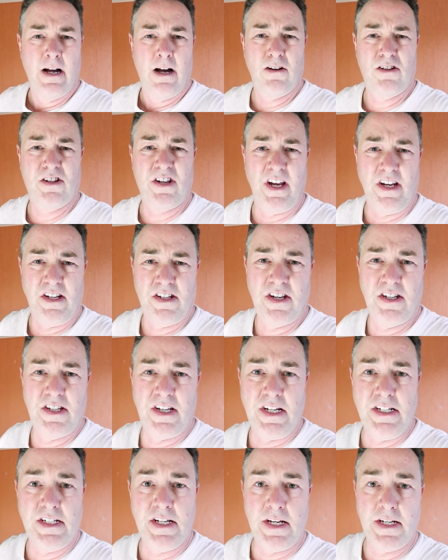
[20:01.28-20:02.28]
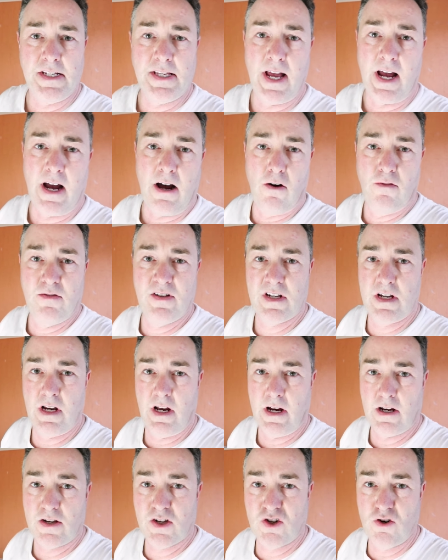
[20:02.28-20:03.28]
I'll say it's as easy as that.
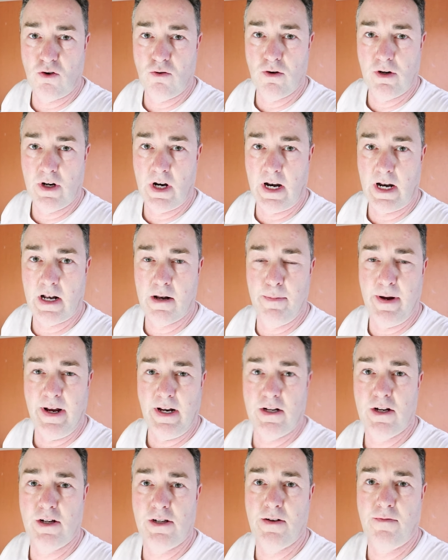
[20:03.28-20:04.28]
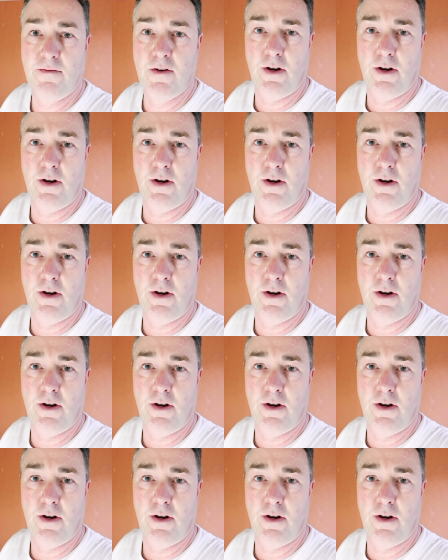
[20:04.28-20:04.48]
Obviously I struggled a little bit because I've